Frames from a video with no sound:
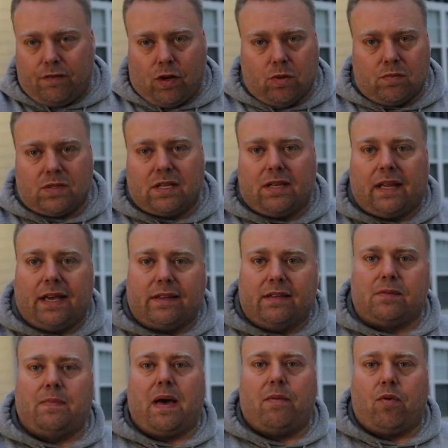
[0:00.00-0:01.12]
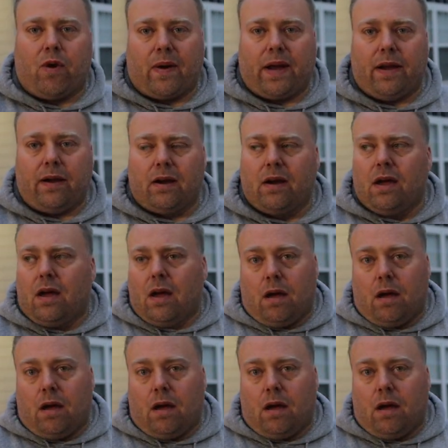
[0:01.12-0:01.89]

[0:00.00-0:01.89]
foams like this bad boy right here.